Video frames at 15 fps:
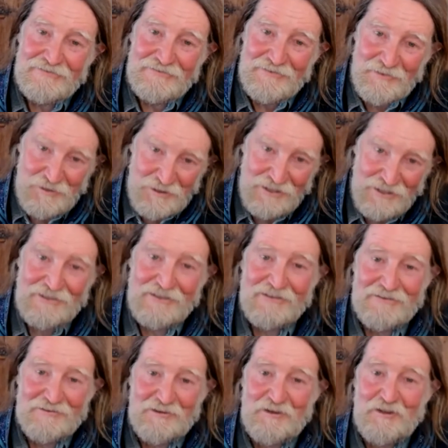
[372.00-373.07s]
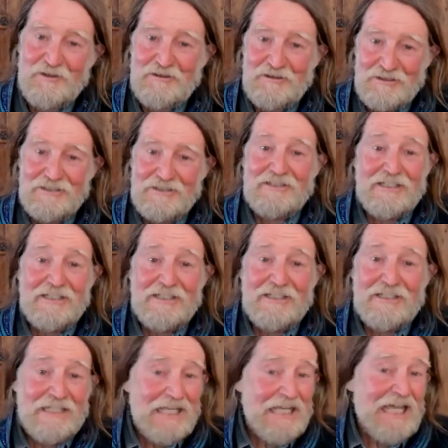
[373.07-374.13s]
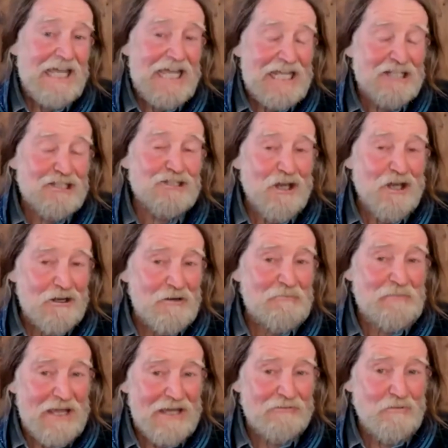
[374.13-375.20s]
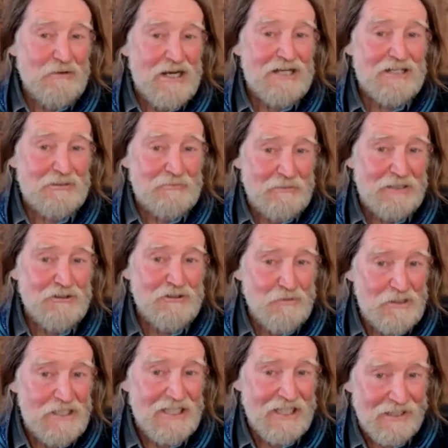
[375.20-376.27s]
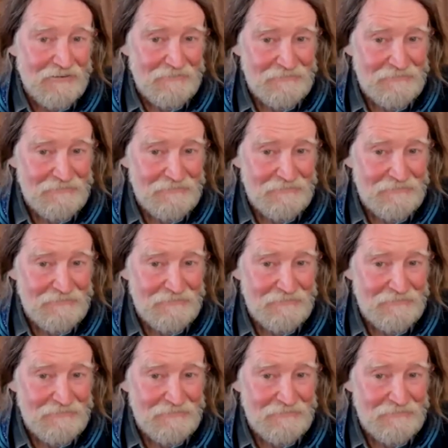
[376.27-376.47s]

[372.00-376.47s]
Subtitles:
Okay. So it's not a bad way to spend your weekend,